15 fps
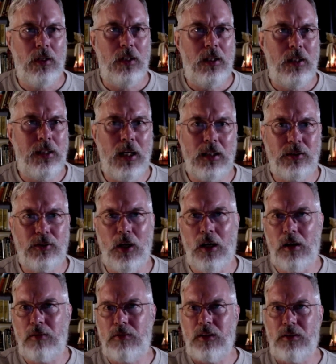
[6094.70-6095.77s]
yeah, so
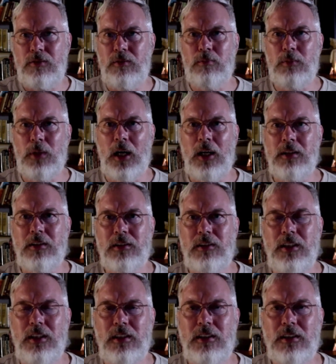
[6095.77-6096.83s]
I've lived behind the
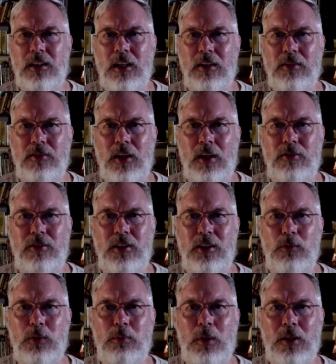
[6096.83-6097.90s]
scenes. I've seen
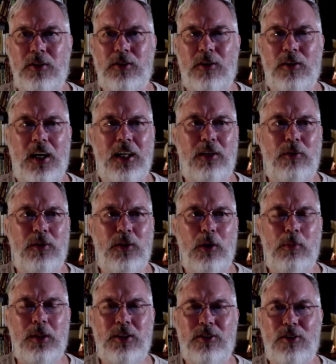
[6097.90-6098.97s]
what monks are like when
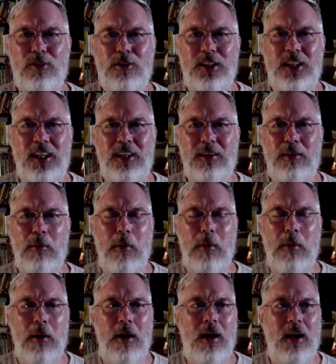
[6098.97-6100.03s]
nobody's looking,
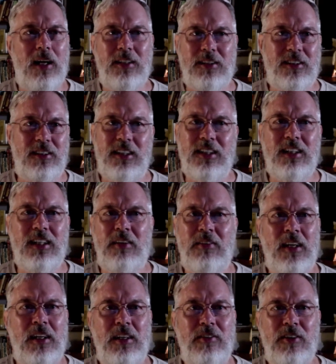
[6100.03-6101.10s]
and still I've
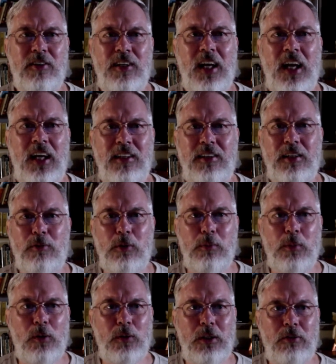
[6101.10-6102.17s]
never heard anything
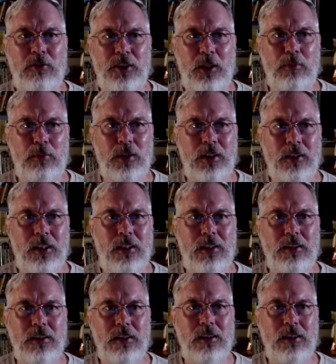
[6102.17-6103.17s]
remotely resembling this.